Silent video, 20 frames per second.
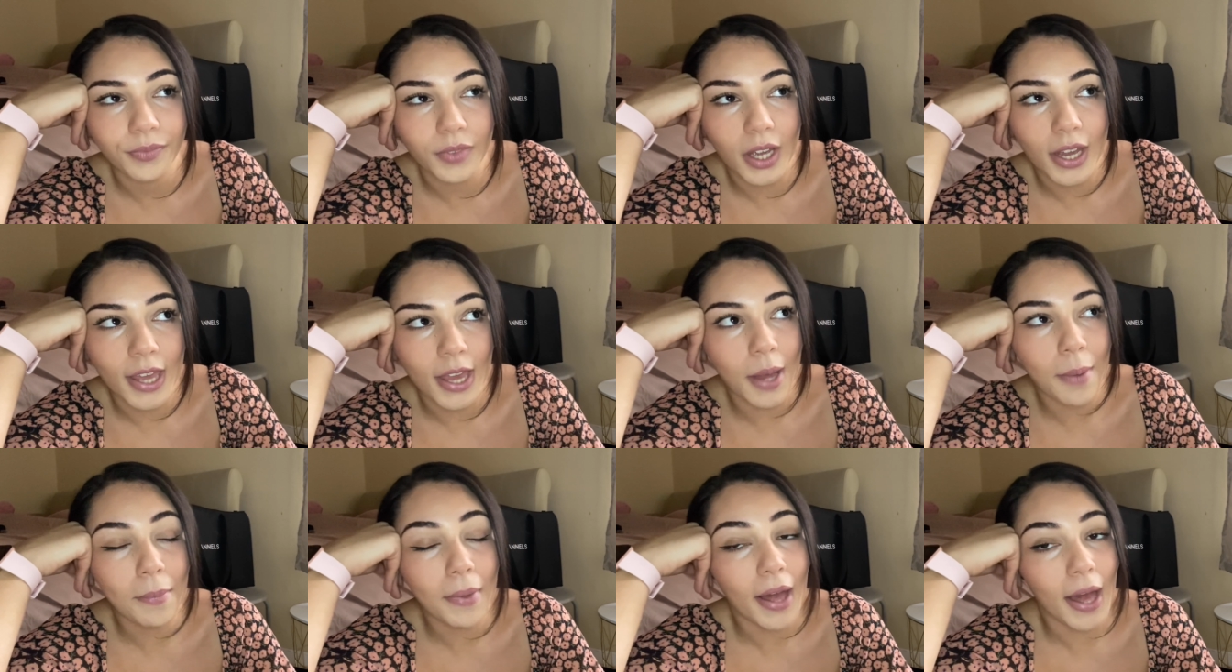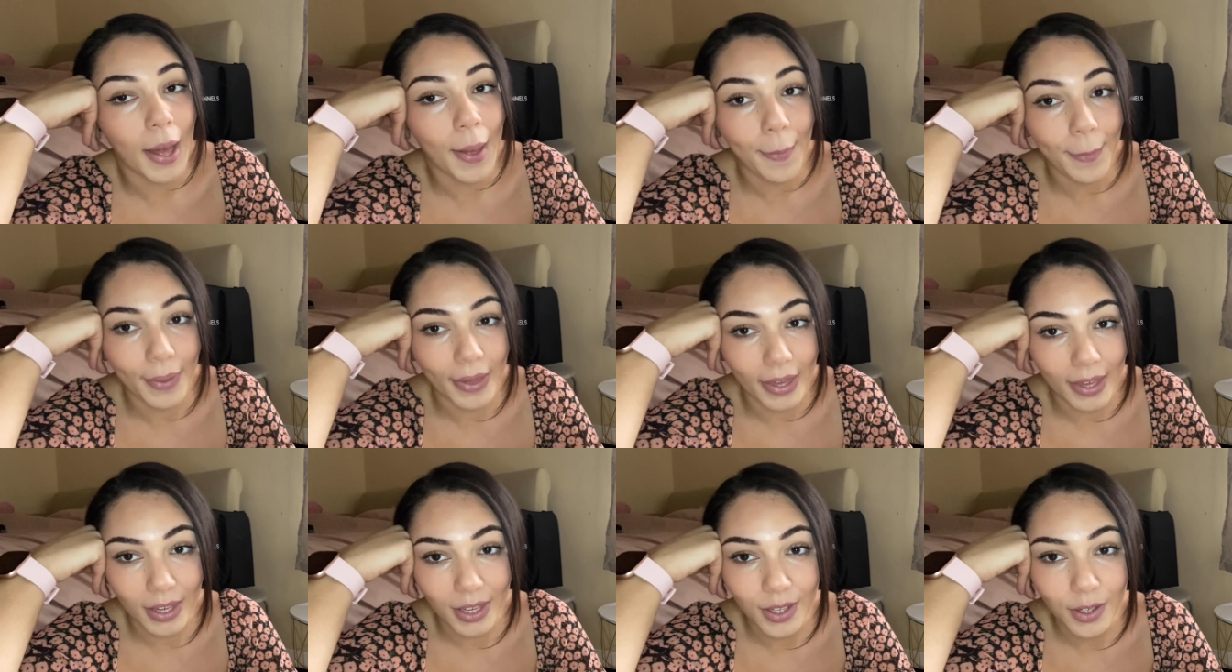I am
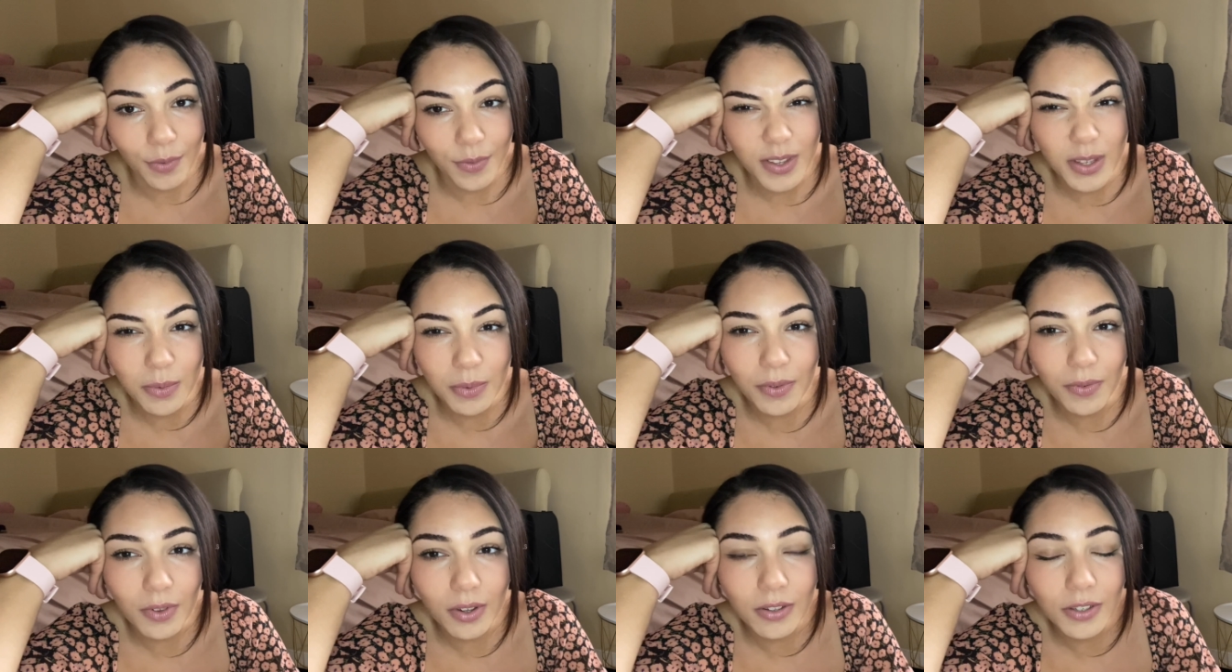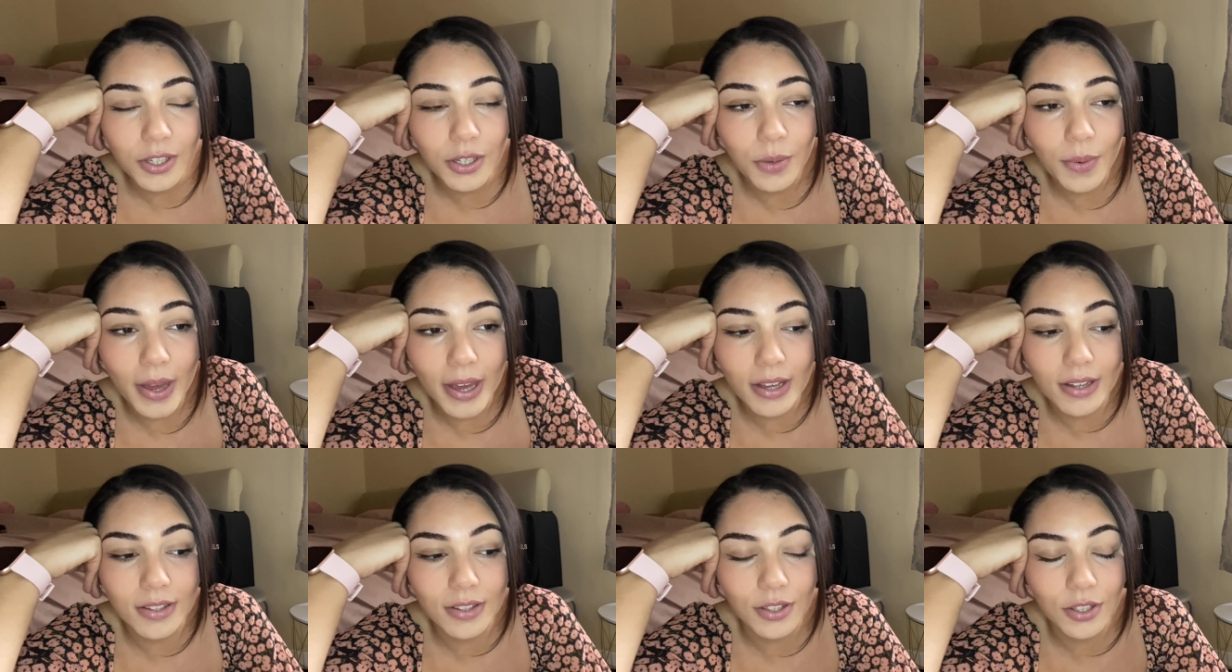happy, obviously we've got 2
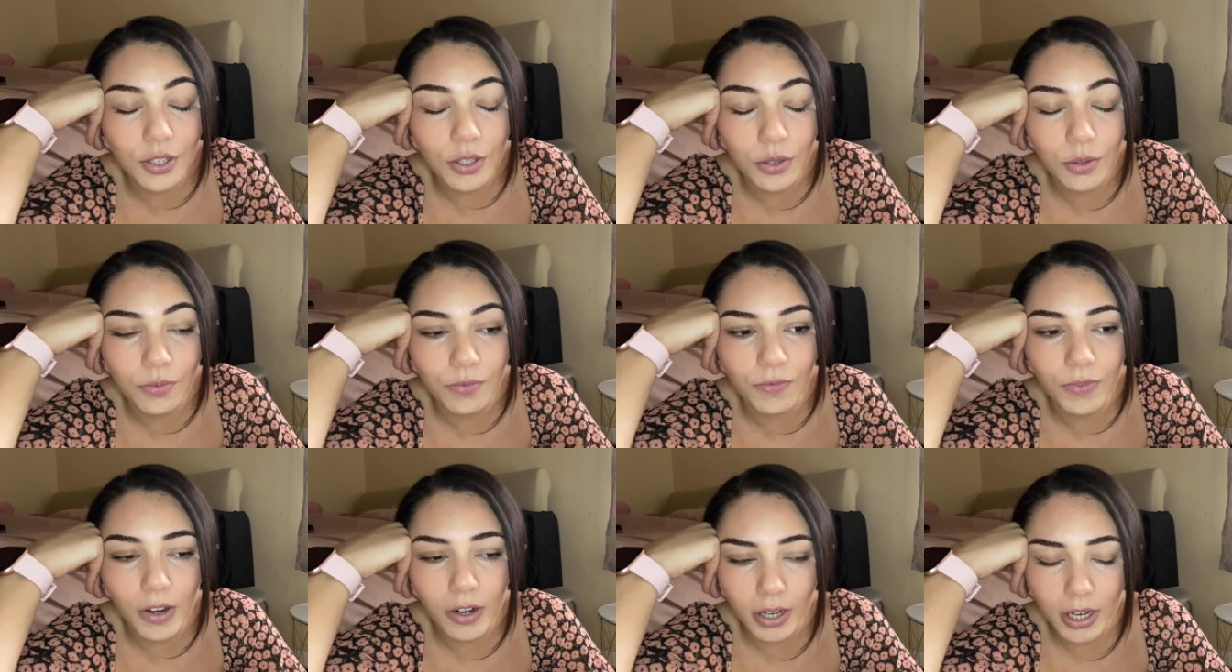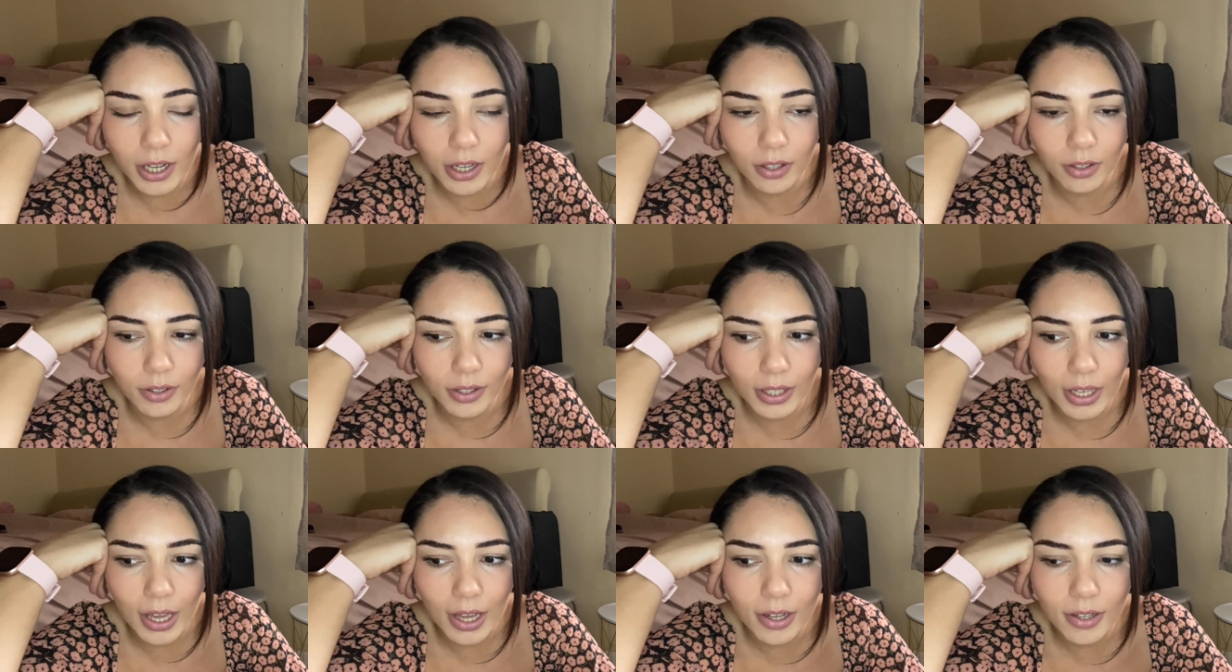eggs, 2 very
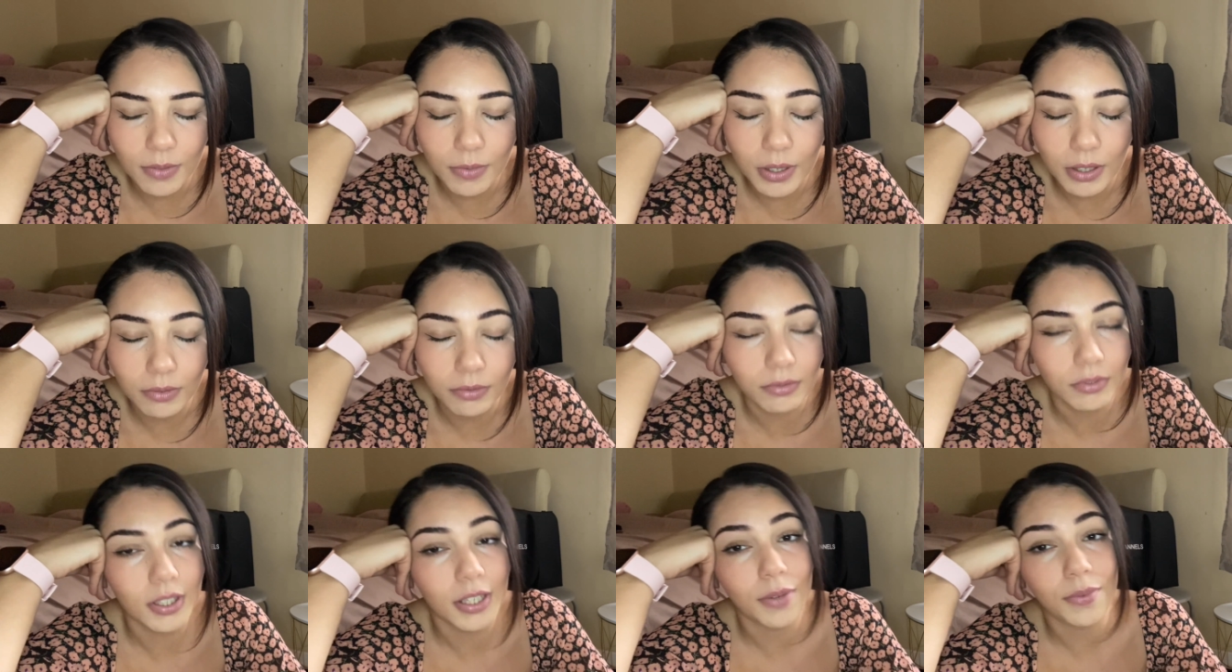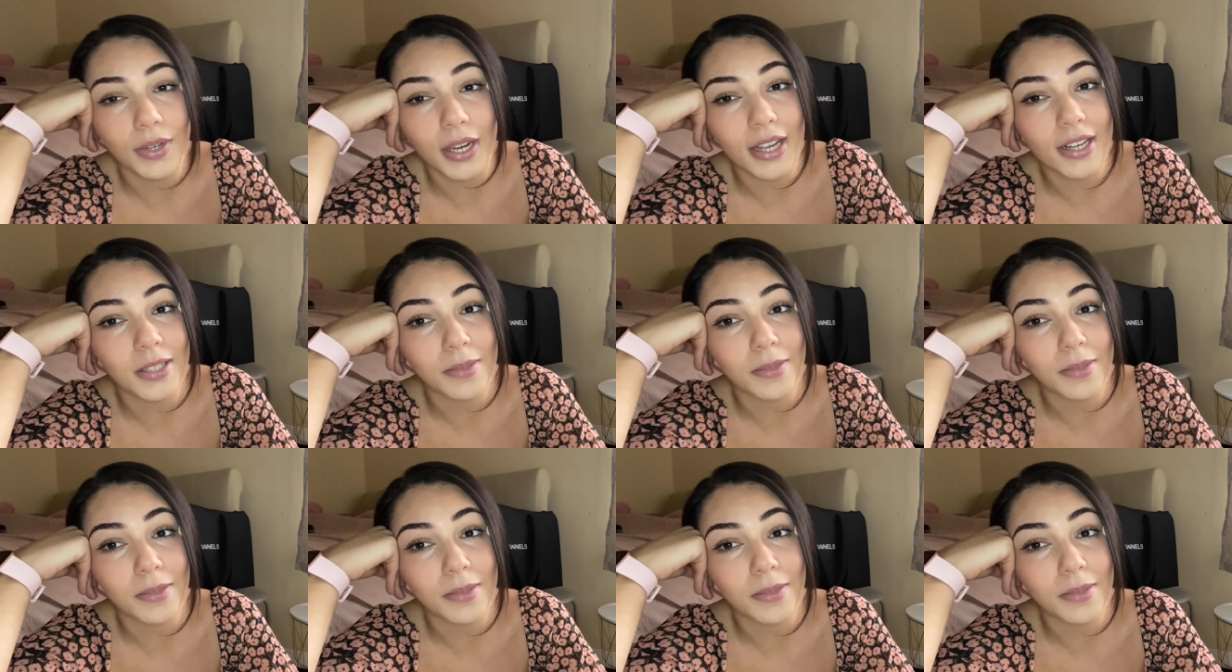healthy egg, well not even eggs,